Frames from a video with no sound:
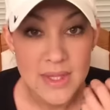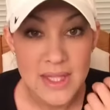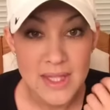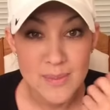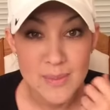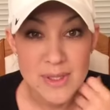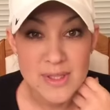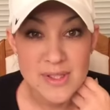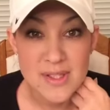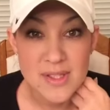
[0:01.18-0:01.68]
I
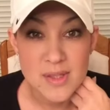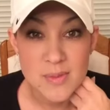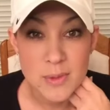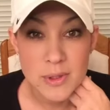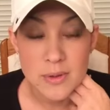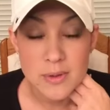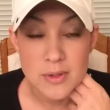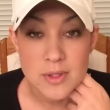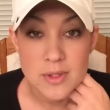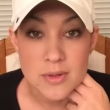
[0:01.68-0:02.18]
must have
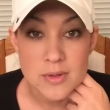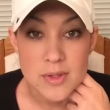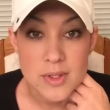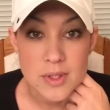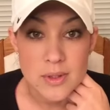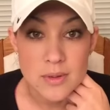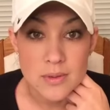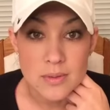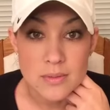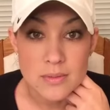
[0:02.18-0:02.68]
spoke too
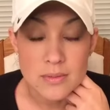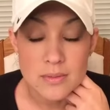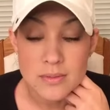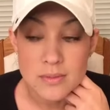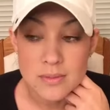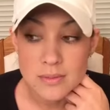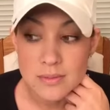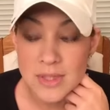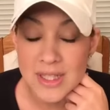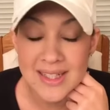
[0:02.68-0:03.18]
soon.
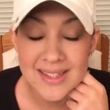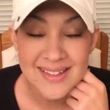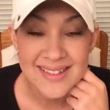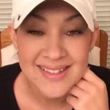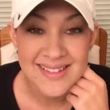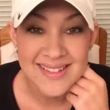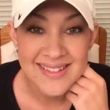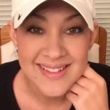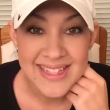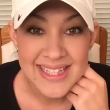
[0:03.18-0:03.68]

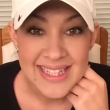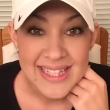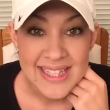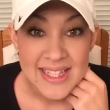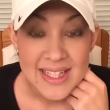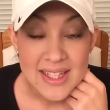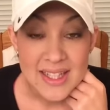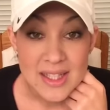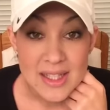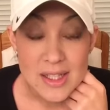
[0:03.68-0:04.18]

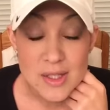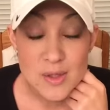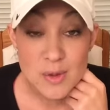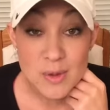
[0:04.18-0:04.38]
Because